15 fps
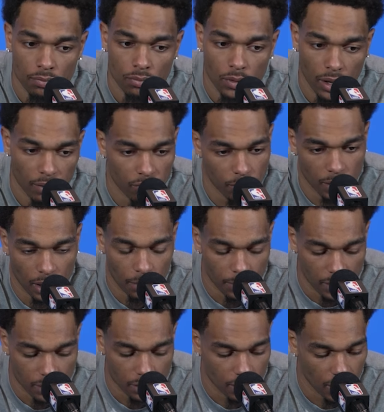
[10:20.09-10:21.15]
Yeah, for me, I
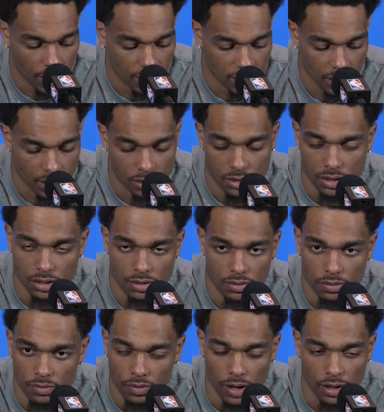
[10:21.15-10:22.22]
mean, like I said, it's just
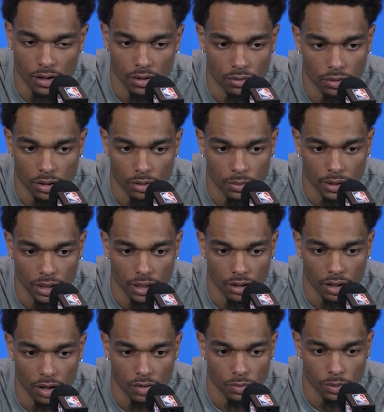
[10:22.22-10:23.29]
finding a rhythm and getting
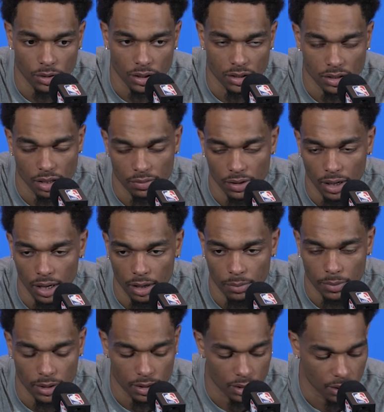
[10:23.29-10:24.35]
comfortable each and every
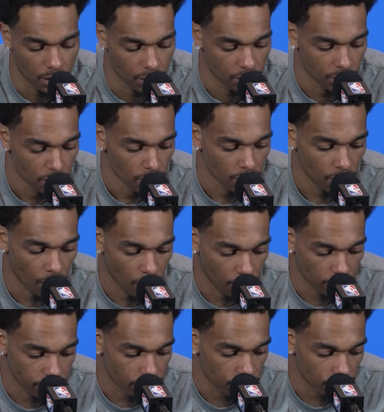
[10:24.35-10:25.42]
game. And
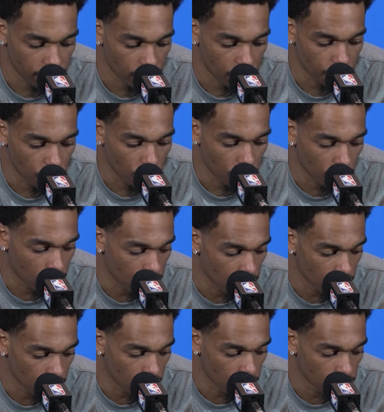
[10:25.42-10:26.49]
I'm feeling
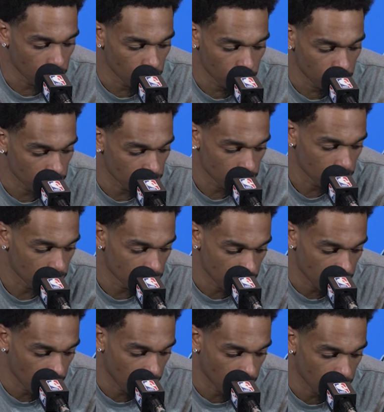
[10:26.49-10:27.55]
more comfortable
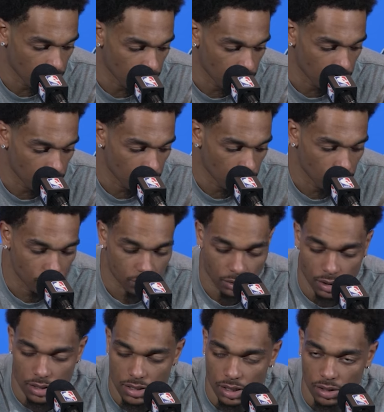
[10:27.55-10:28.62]
tonight, and it'll
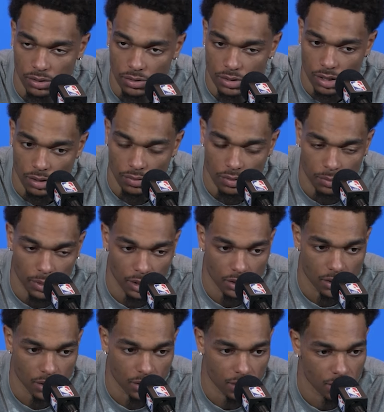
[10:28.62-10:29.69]
continue. So for me,
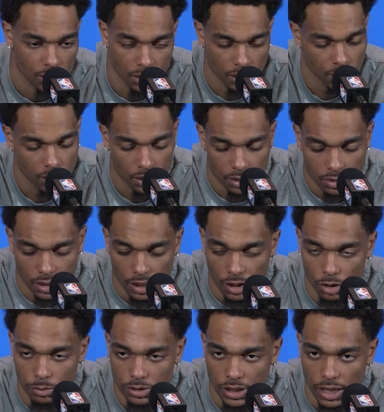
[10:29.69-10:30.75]
just taking
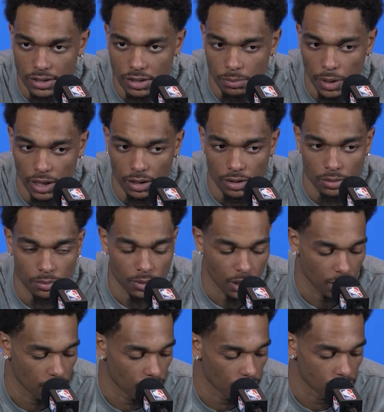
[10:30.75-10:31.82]
open shots and making them,
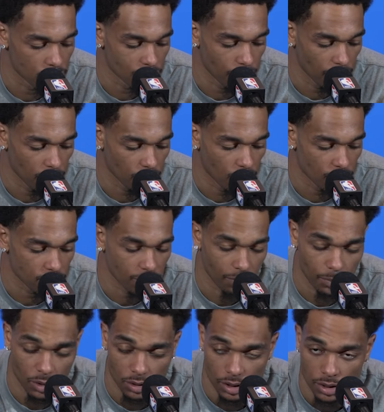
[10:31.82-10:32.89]
and just being aggressive on
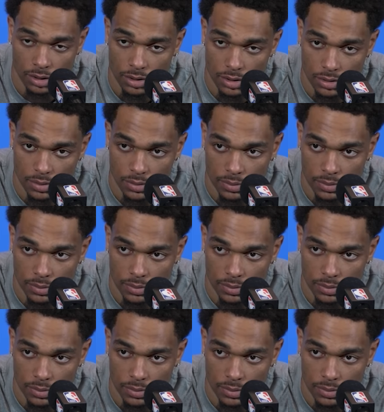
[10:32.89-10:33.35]
both ends.